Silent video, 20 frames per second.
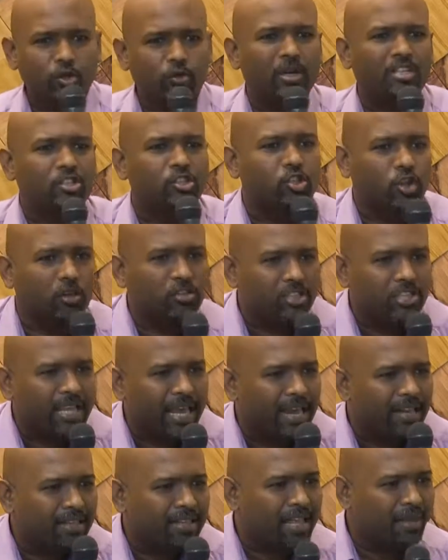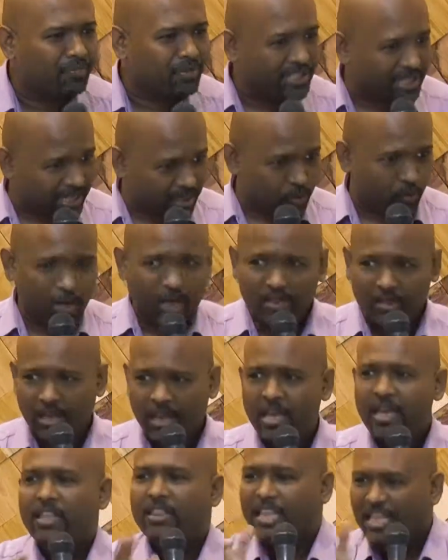to associate themselves with
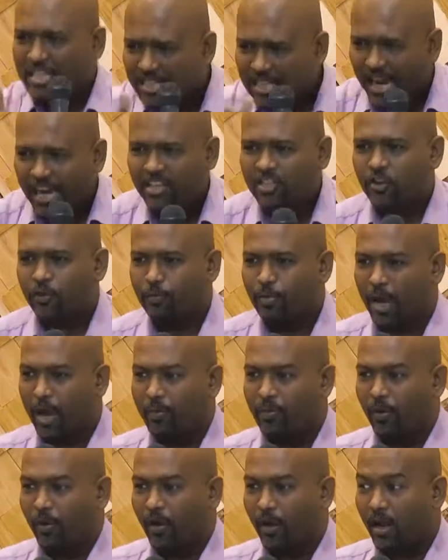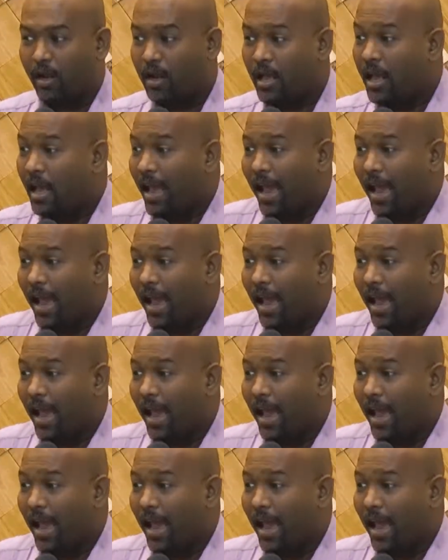these kinds of people.